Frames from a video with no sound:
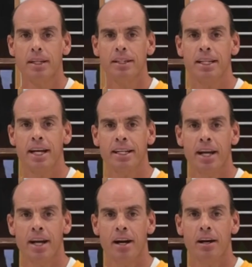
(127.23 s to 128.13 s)
Take
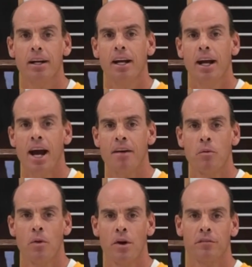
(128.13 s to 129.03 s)
care. Have a
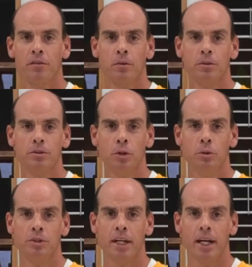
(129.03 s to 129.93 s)
wonderful
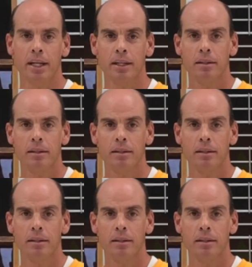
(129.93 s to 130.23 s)
Tuesday.